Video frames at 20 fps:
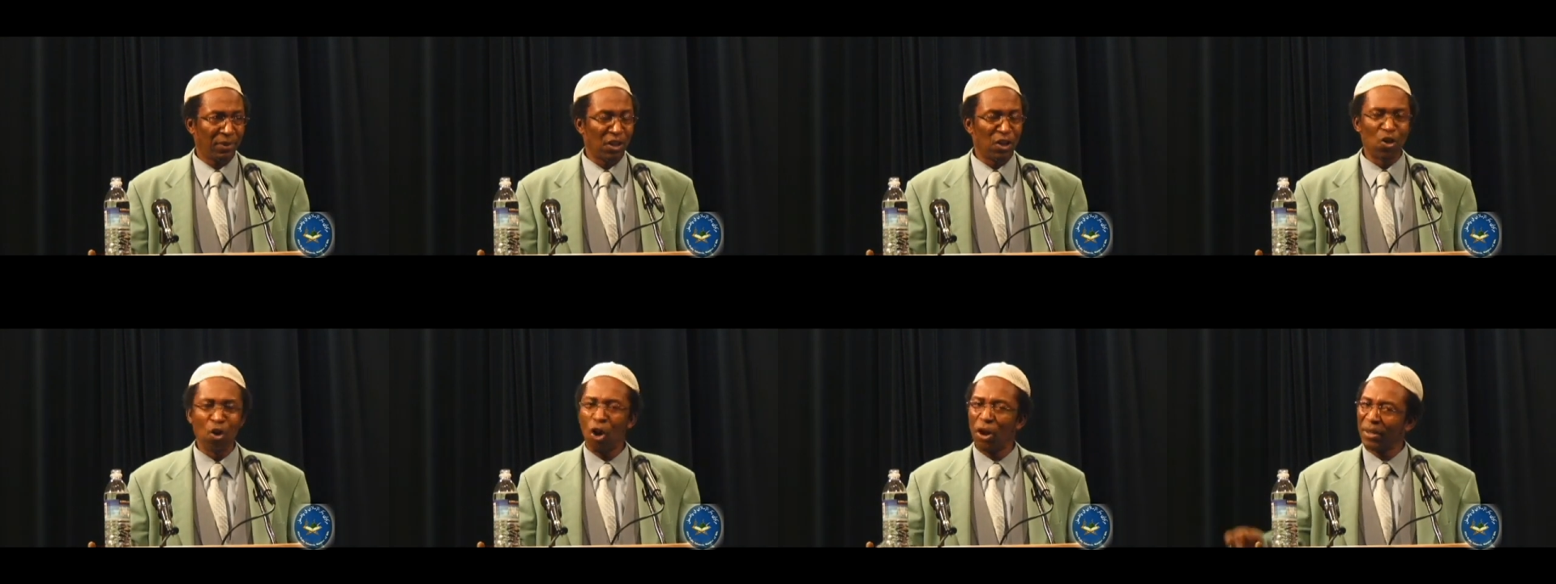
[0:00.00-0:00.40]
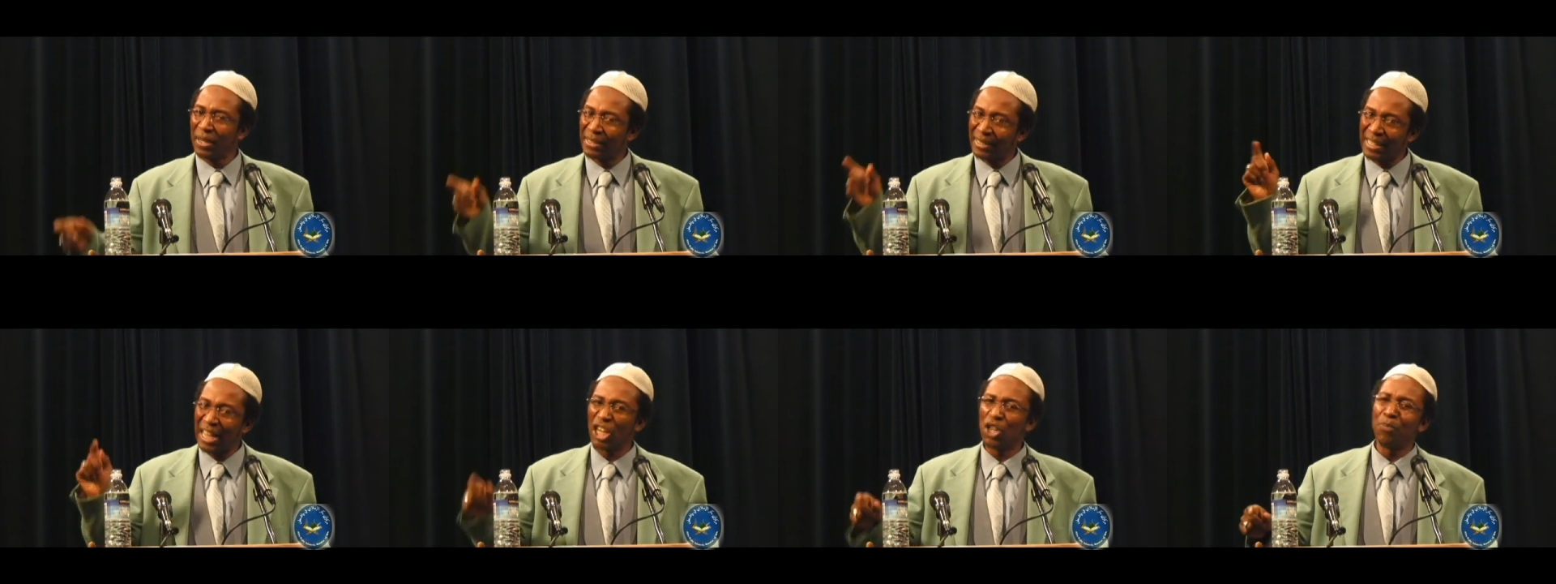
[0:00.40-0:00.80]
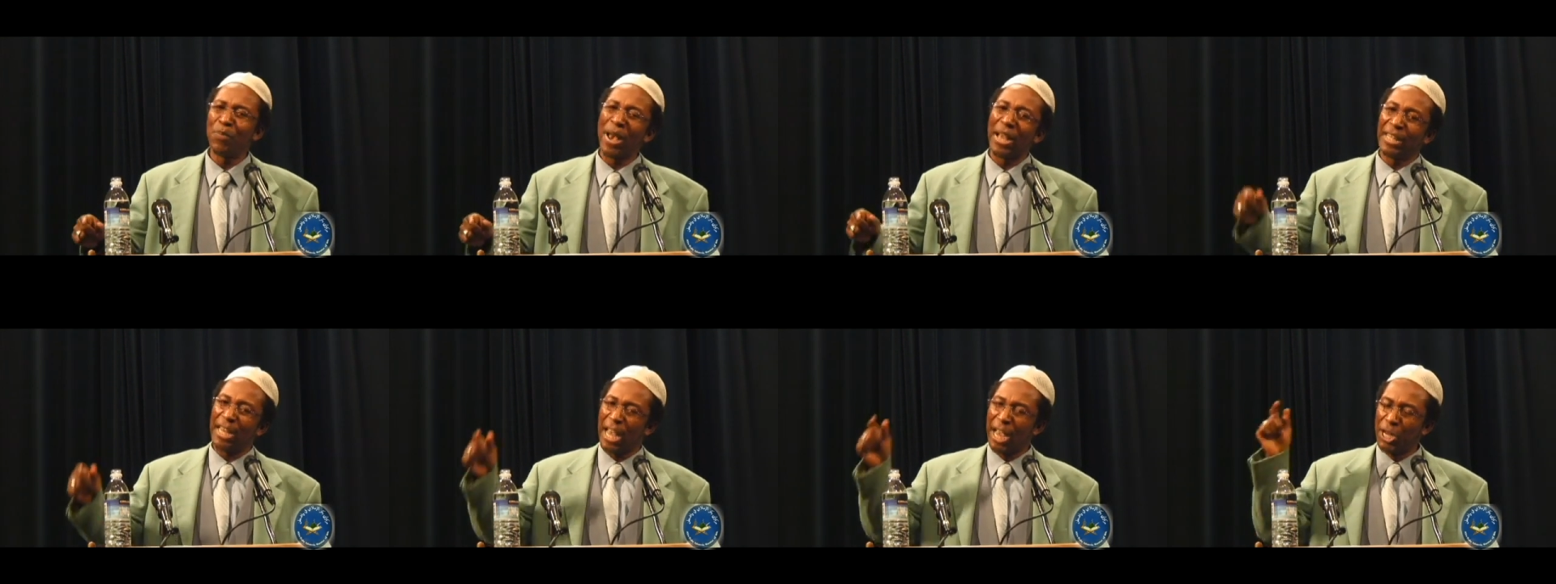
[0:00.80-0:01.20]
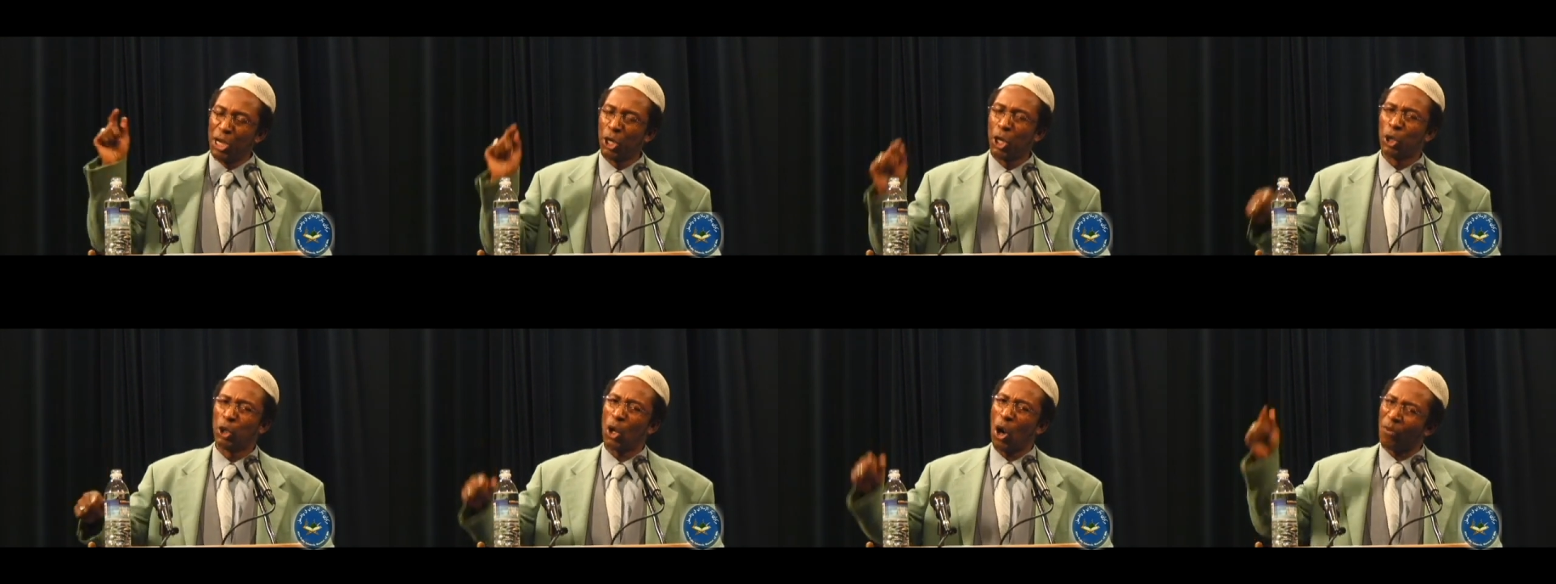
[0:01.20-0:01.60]
nor the son bear the
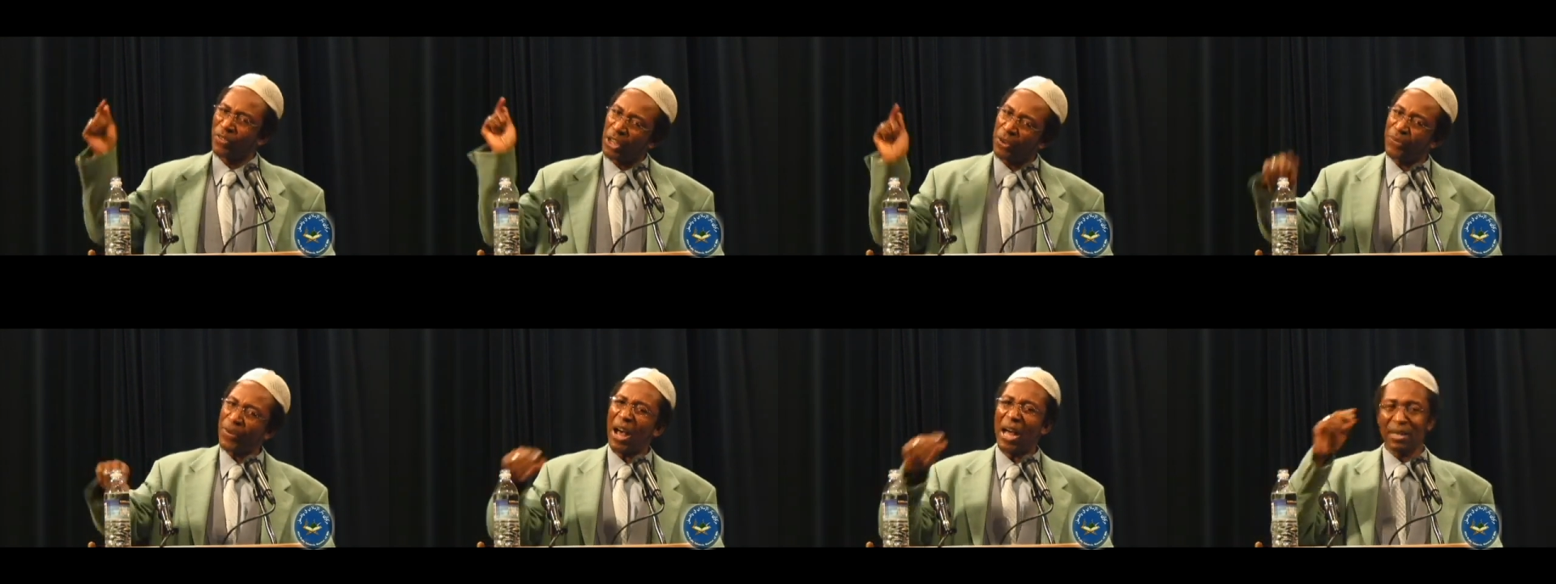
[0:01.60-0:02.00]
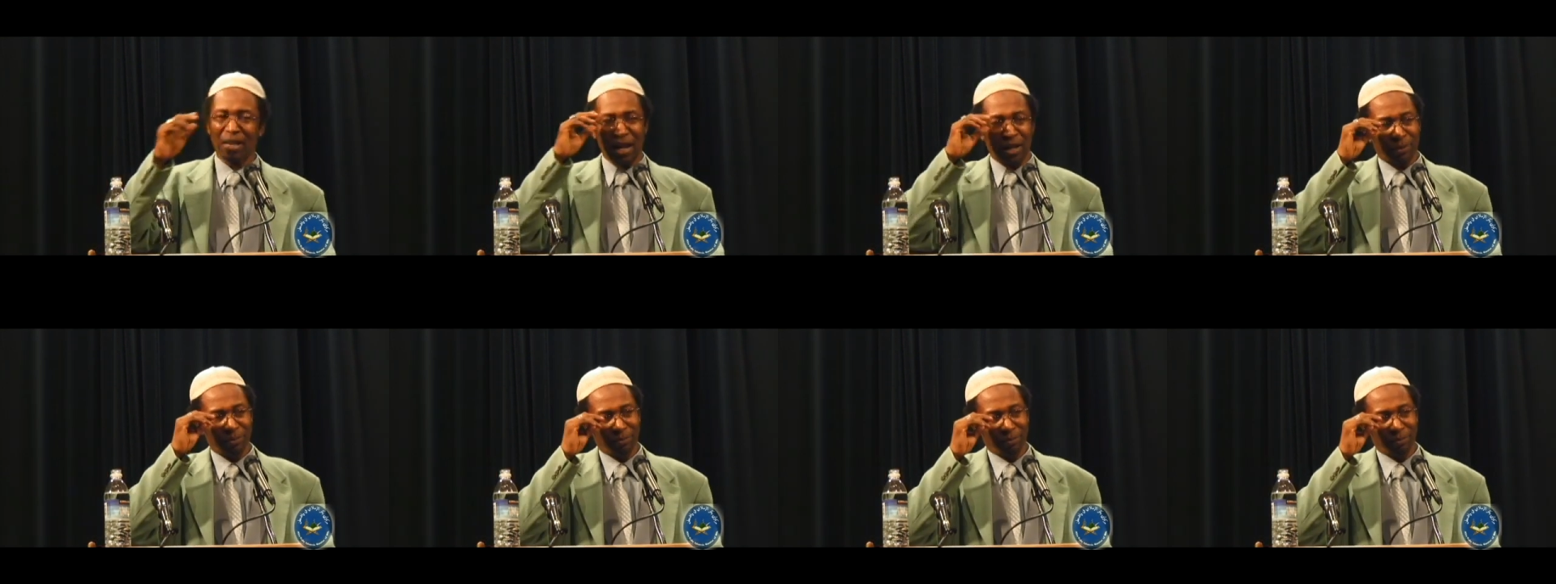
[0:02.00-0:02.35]
iniquity of the father.